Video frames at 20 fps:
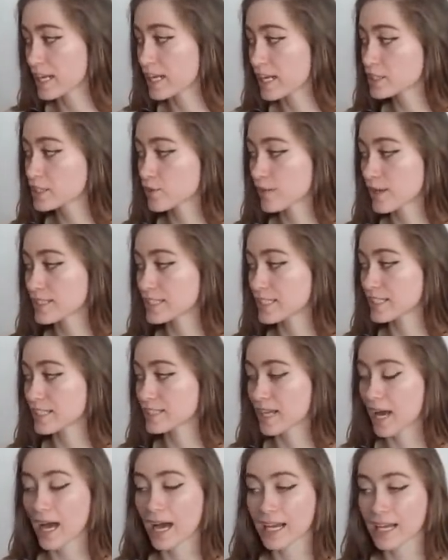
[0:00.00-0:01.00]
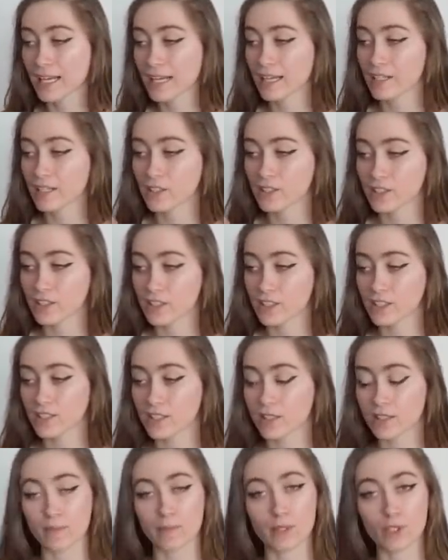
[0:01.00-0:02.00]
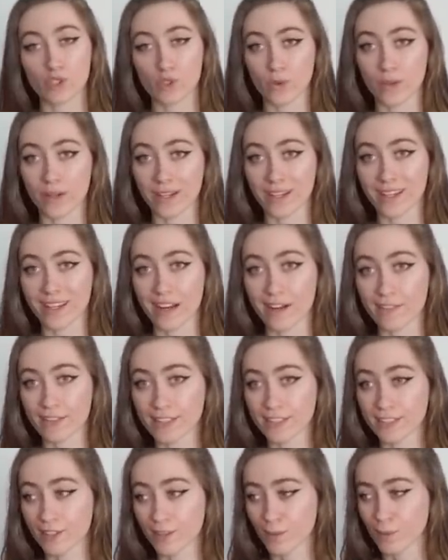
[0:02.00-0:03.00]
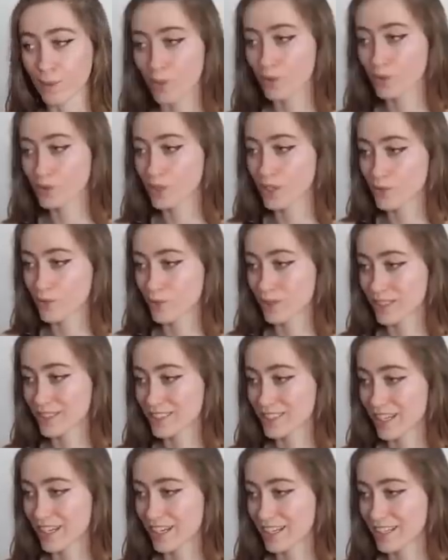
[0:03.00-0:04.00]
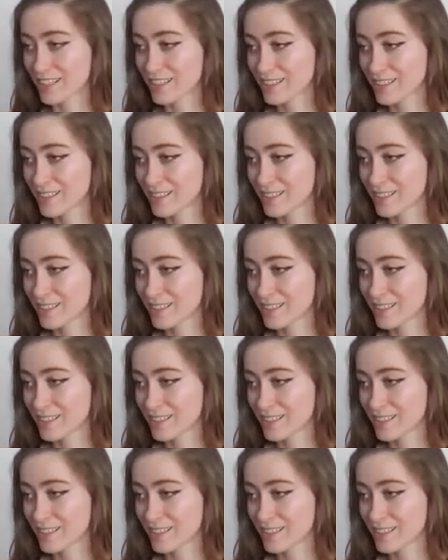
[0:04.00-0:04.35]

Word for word: And it's crazy because I still am enjoying it every single bowl, so that's really exciting.